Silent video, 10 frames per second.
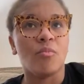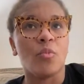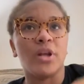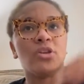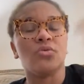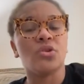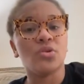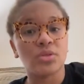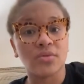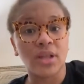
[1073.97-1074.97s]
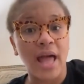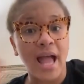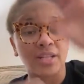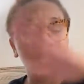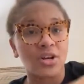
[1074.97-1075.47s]
when you use a
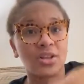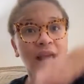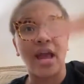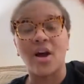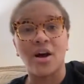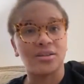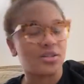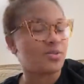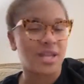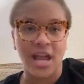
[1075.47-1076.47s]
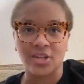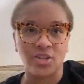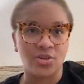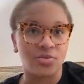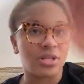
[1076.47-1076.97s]
relaxer, that also
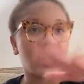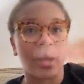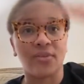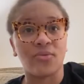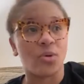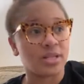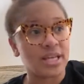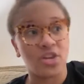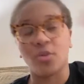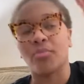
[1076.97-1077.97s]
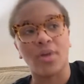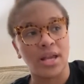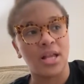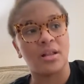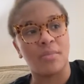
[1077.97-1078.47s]
takes you to like a 14. You're
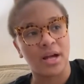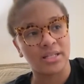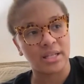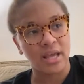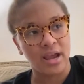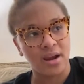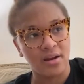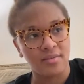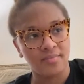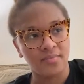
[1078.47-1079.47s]
breaking the bonds of the hair.